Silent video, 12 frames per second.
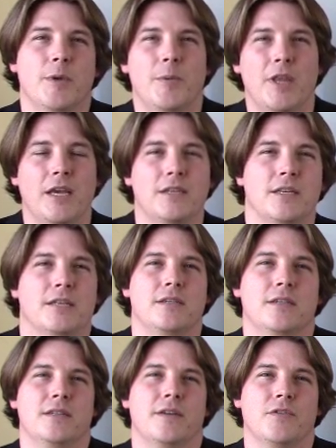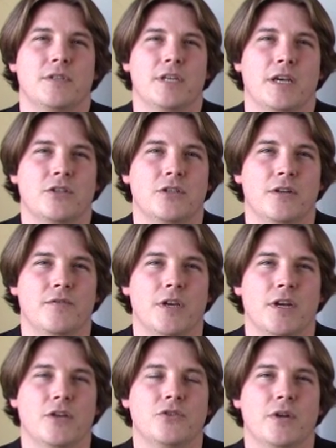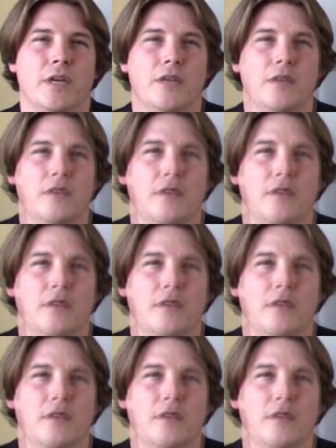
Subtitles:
Maybe they exist in a different section of the country.